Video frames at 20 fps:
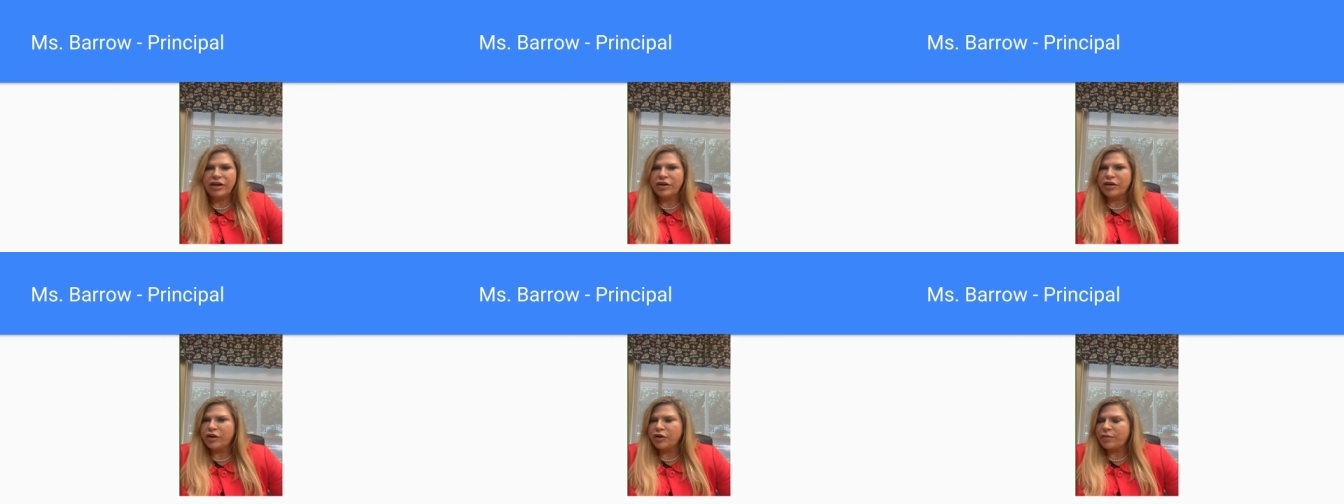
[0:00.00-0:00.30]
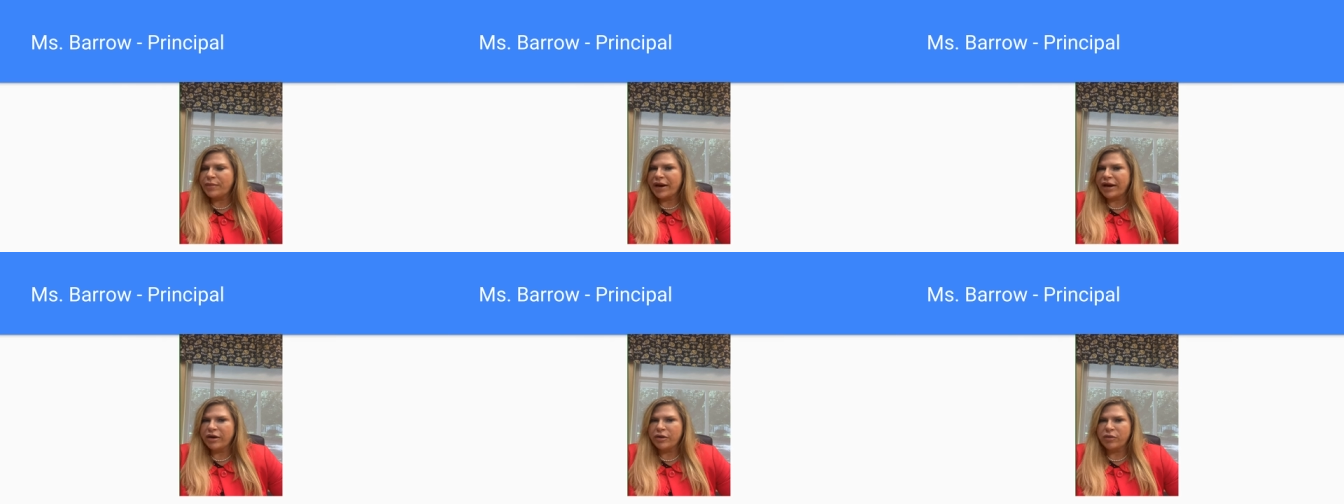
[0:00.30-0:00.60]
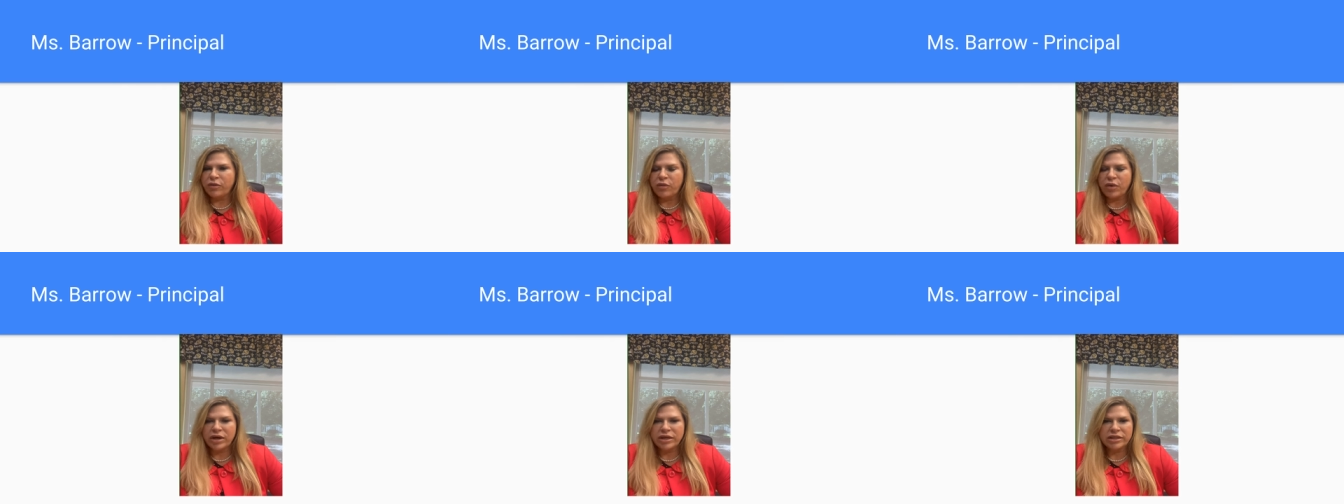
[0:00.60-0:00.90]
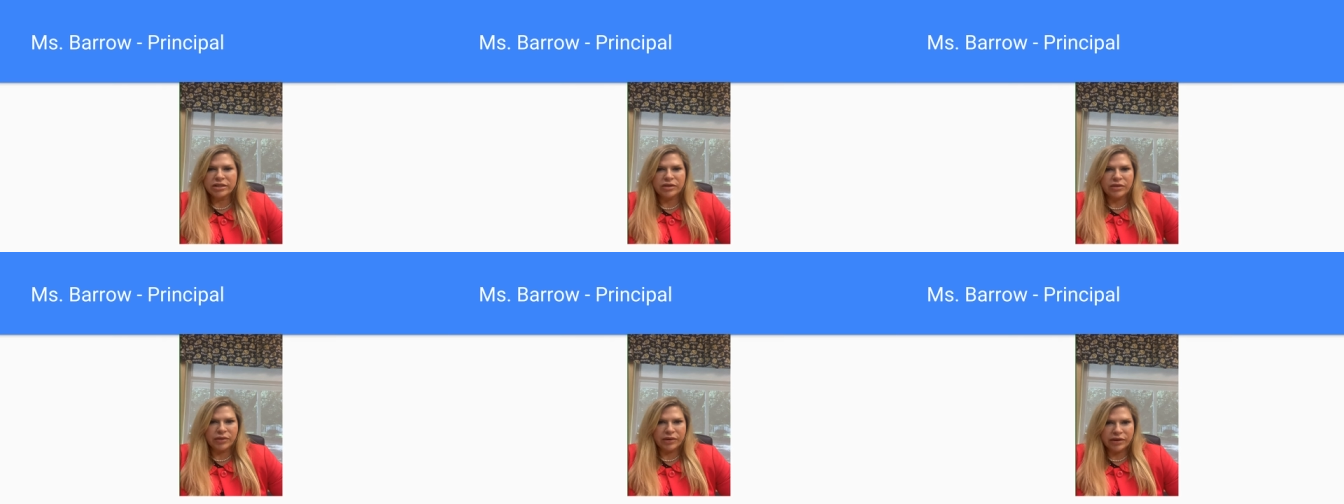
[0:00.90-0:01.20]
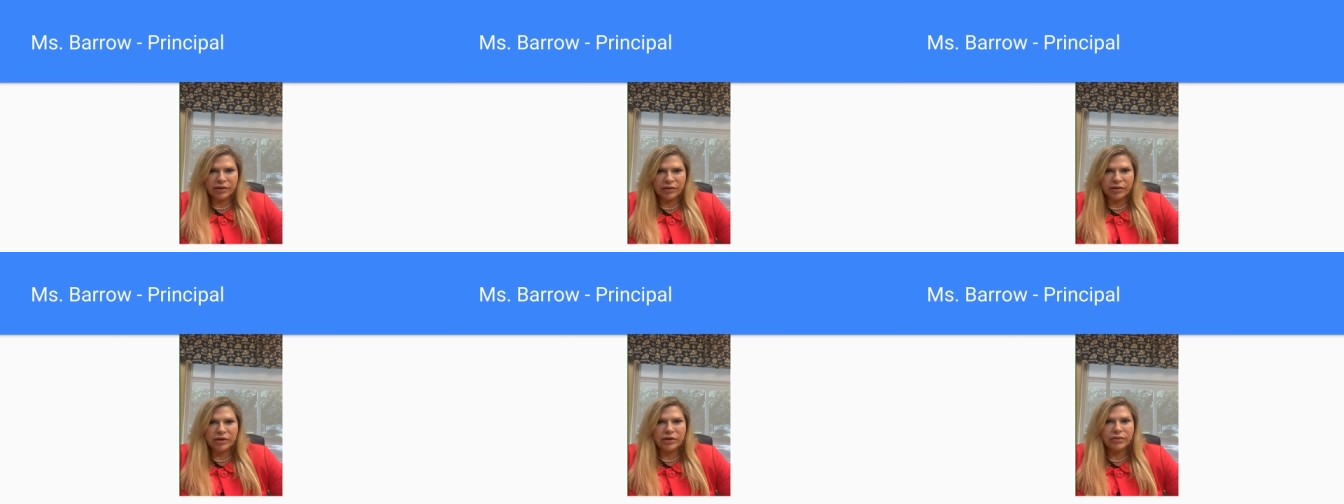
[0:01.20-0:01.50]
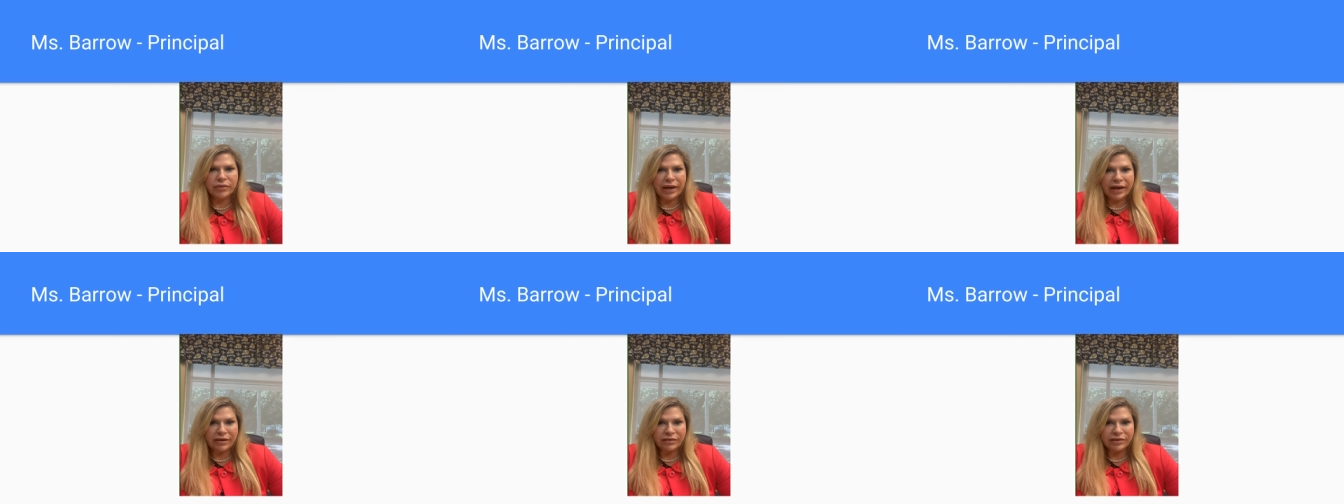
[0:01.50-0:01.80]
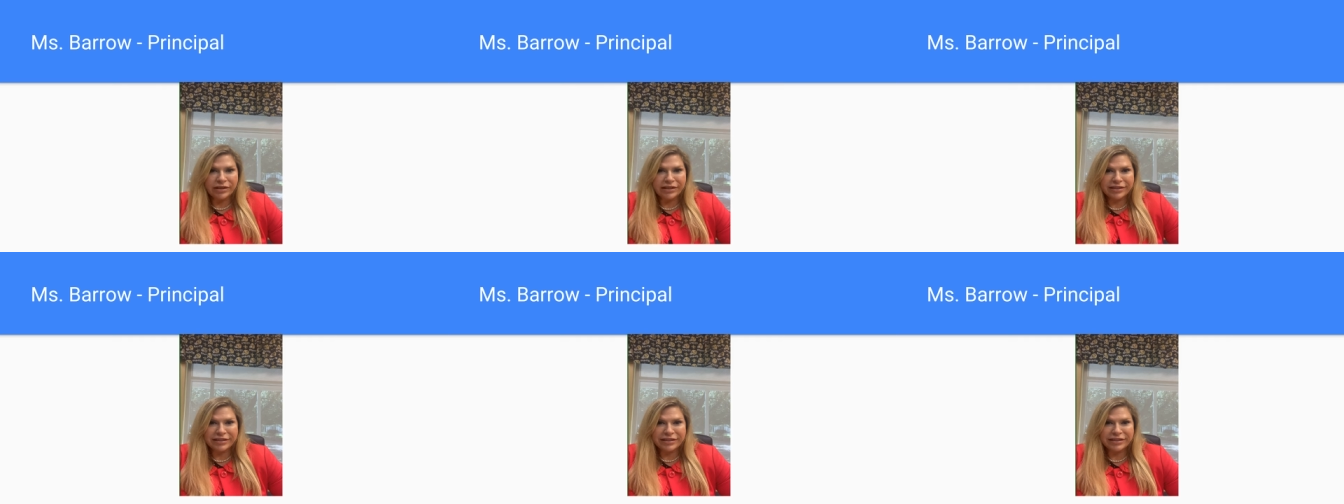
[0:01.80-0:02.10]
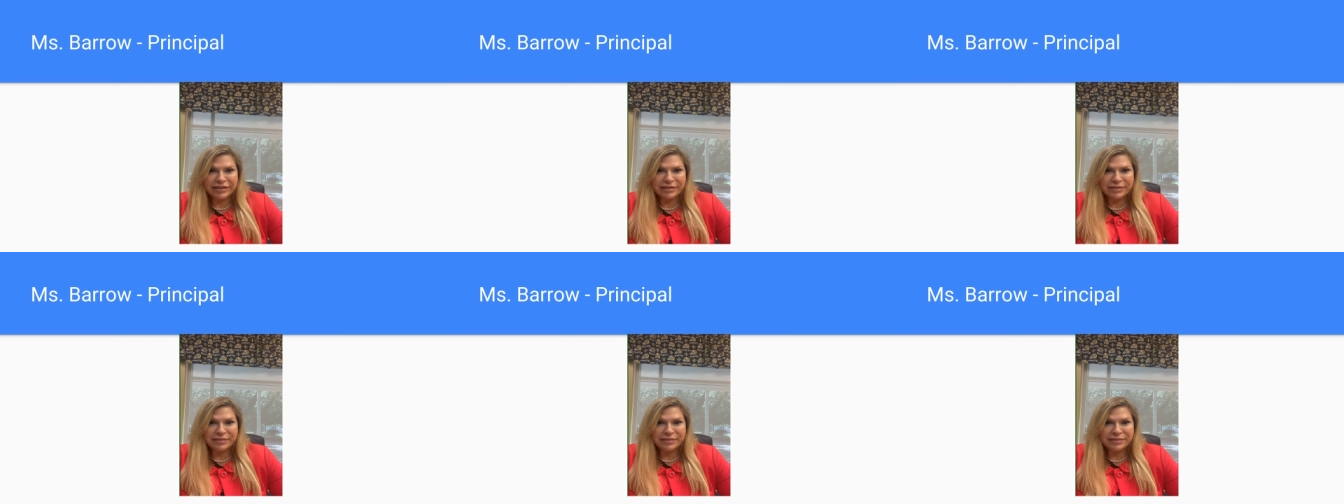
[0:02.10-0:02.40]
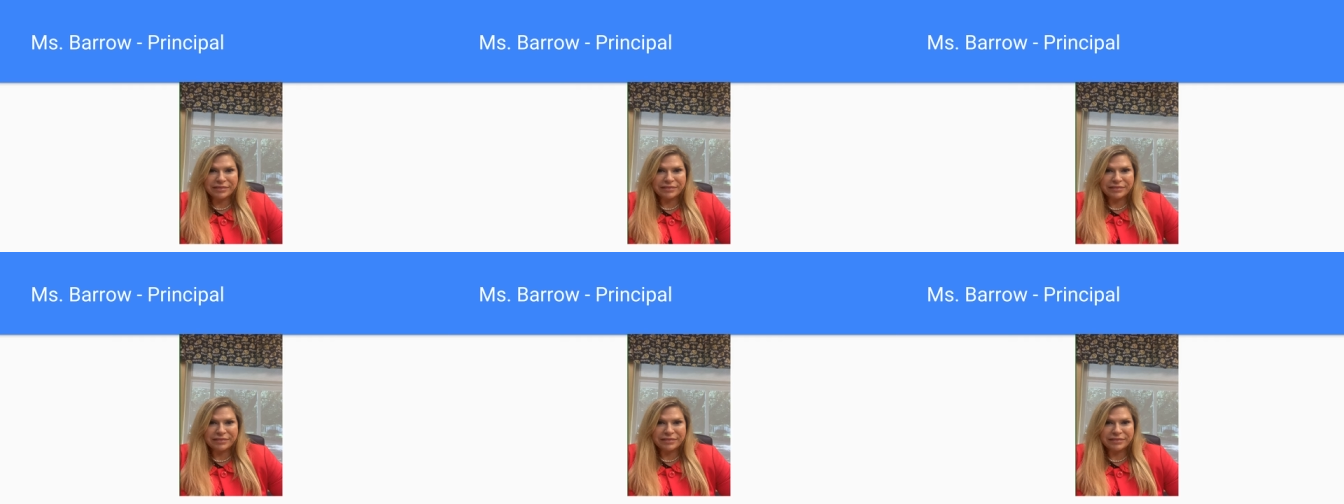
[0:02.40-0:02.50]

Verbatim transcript: no matter what's going on around us.